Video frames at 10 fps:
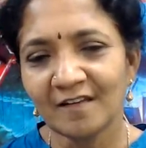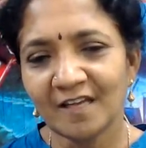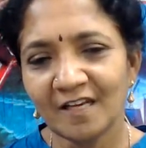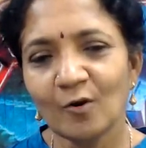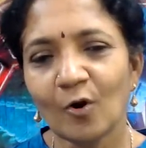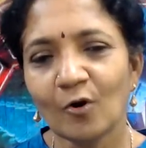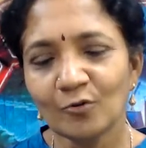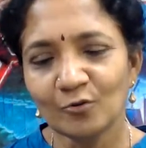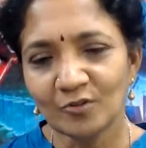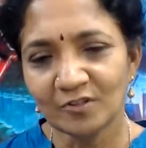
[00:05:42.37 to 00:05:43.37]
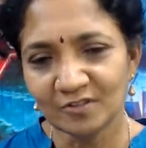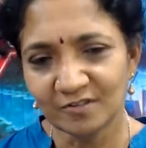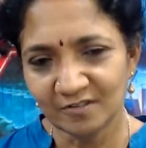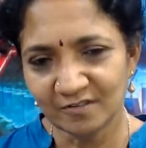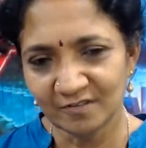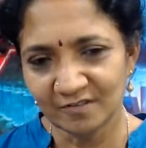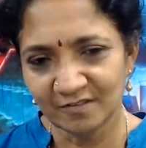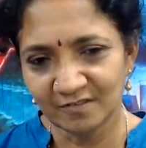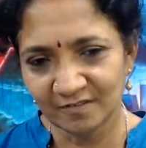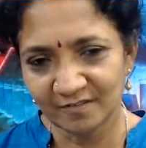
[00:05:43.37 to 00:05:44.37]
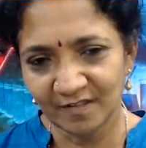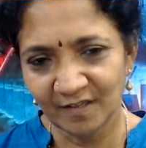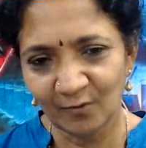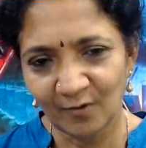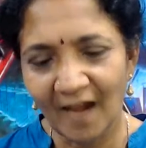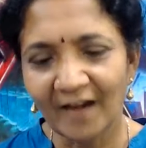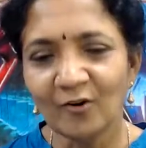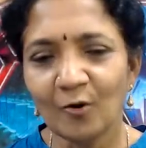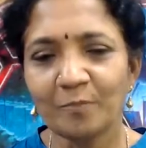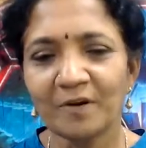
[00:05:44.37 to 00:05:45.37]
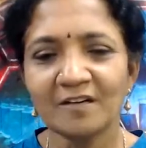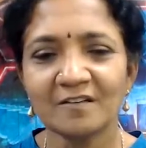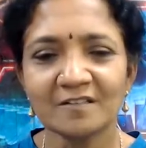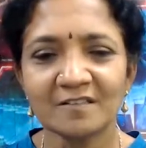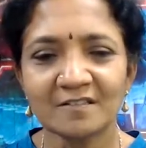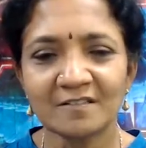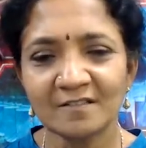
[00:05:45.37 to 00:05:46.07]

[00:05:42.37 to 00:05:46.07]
getting on to the ladder operator